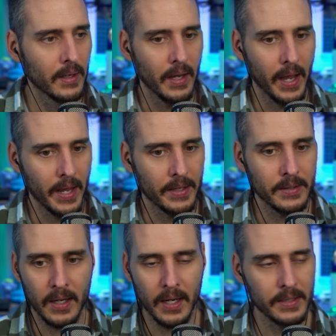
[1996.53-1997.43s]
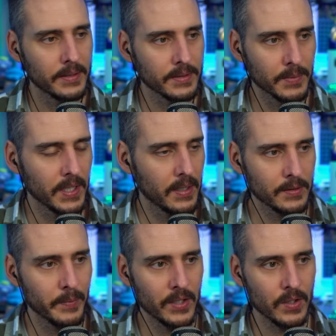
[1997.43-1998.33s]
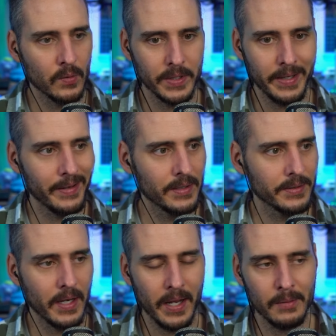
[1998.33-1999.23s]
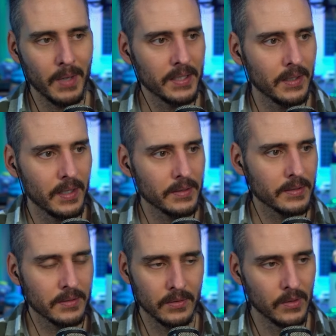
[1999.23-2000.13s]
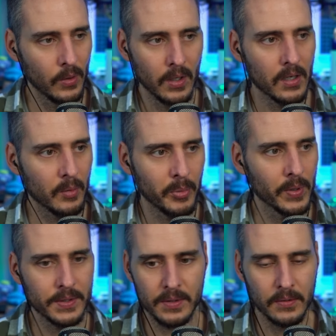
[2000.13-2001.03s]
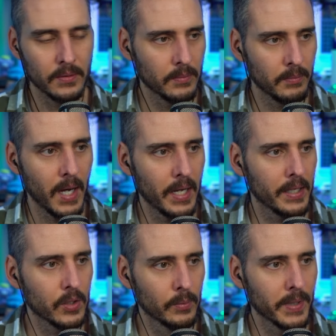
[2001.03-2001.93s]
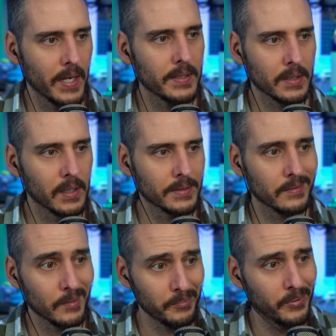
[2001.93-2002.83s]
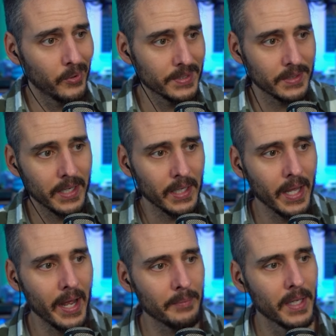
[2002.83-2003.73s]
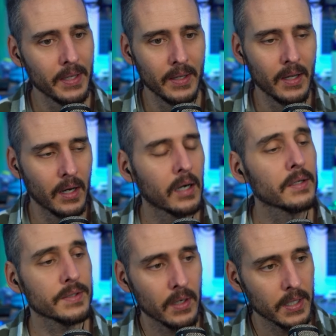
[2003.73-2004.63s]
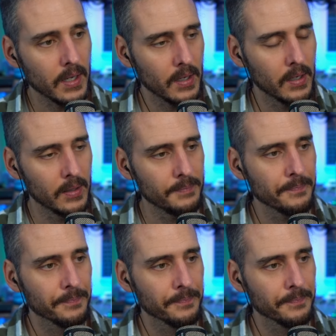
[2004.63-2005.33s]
And uh, I did some DNS magic one day and I said, hey, my DNS no longer points to my Kubernetes cluster, points to GitLab, or sorry, GitHub.